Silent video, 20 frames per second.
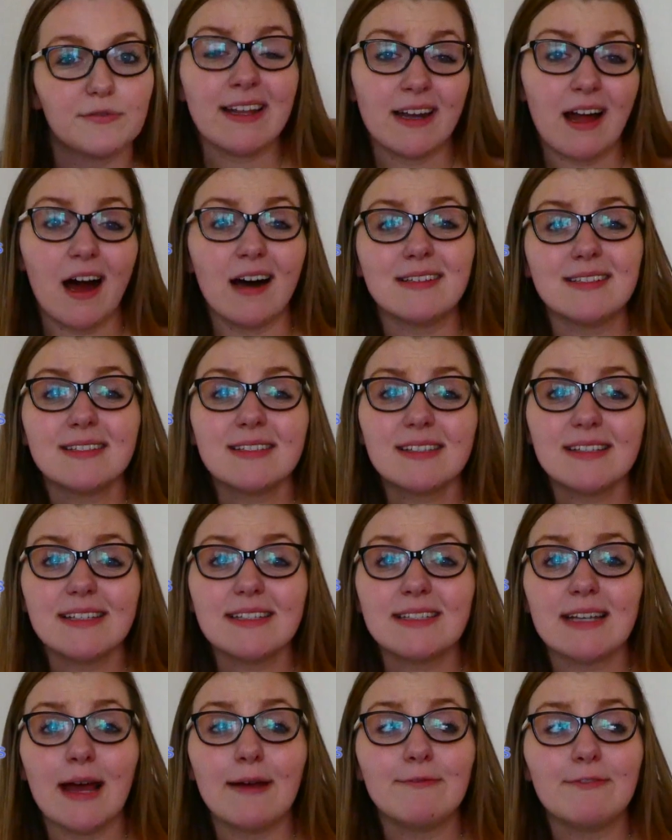And honestly,
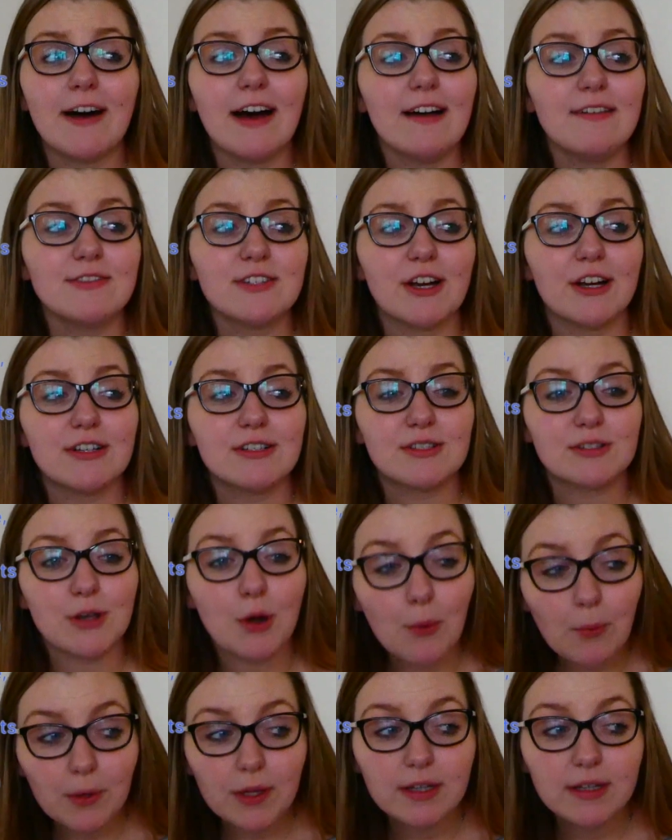type 5s are
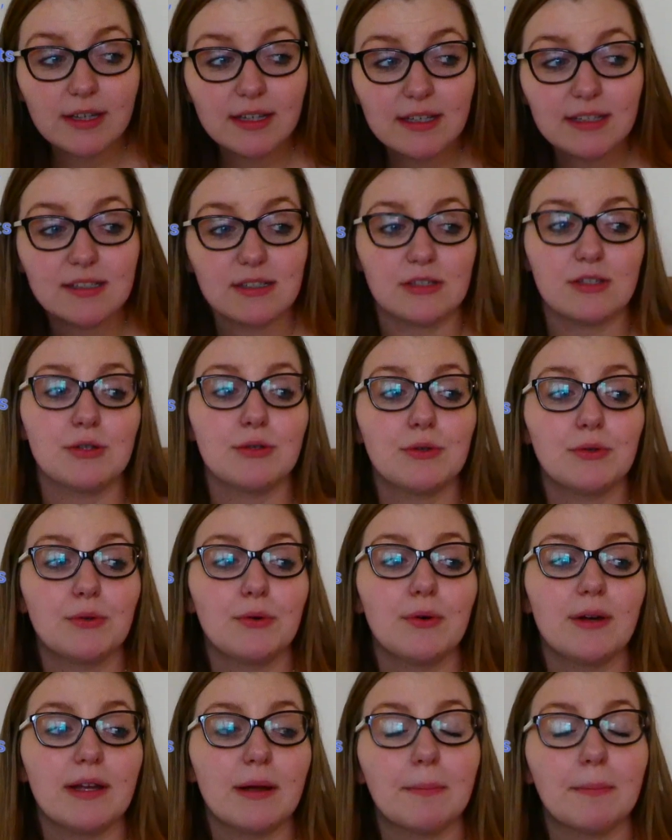so willing to